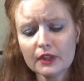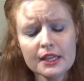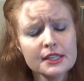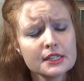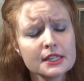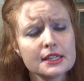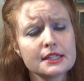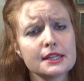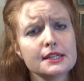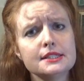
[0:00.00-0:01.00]
In
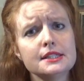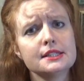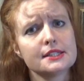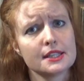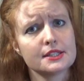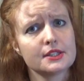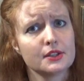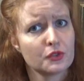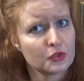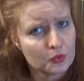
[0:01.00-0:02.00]

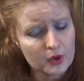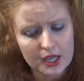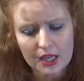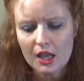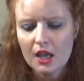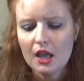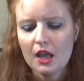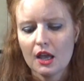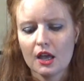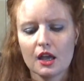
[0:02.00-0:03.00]
1963,
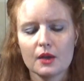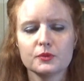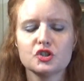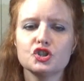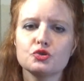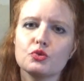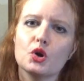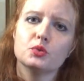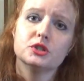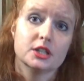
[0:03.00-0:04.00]
she
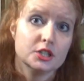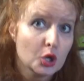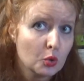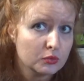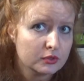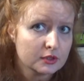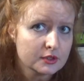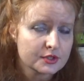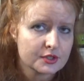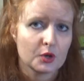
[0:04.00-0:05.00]
wrote a
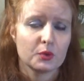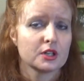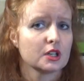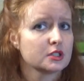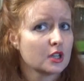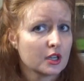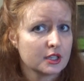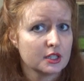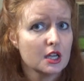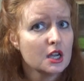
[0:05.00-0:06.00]
novel, so we're not
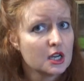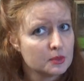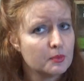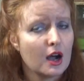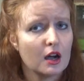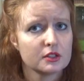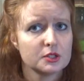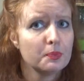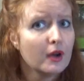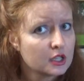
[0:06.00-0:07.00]
talking
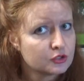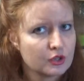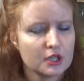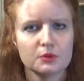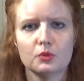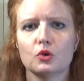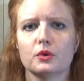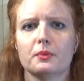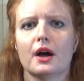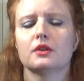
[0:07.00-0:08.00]
about poetry anymore,
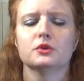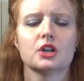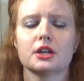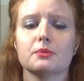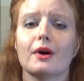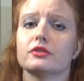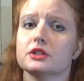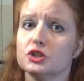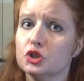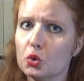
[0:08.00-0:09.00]
we're talking about
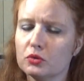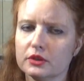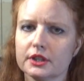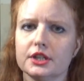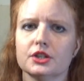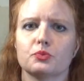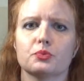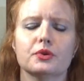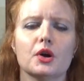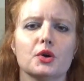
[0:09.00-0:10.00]
a novel here,
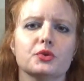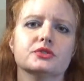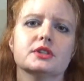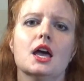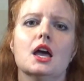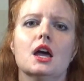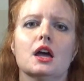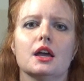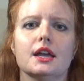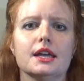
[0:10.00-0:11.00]
prose.
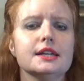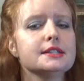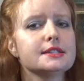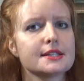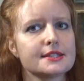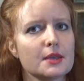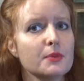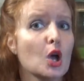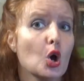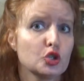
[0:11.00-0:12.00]
It is a
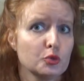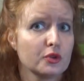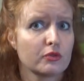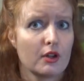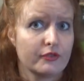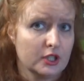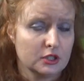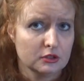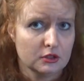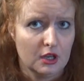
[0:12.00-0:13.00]

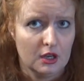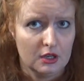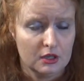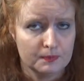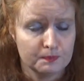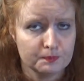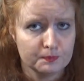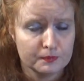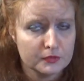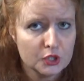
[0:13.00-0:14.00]
semi-autobiographical
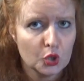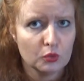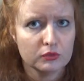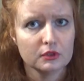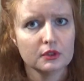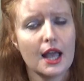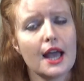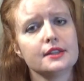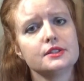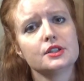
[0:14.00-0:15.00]
novel,
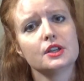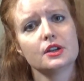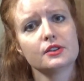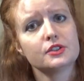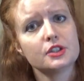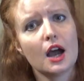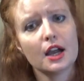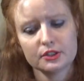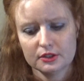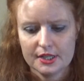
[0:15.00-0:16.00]
and the
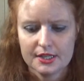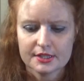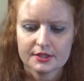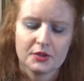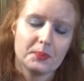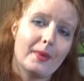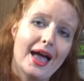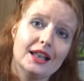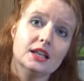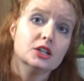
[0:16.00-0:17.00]
title is The
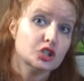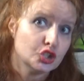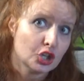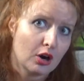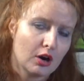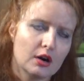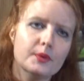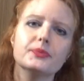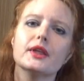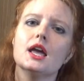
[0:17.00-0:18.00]
Bell
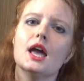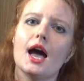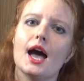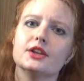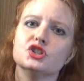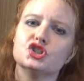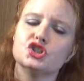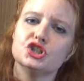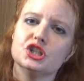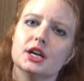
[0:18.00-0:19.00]
Jar, and
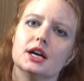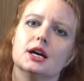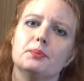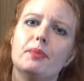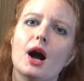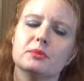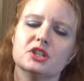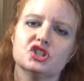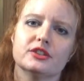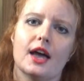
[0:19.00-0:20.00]
she
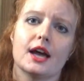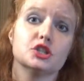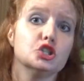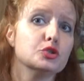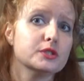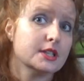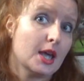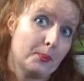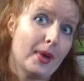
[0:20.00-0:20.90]
published that using a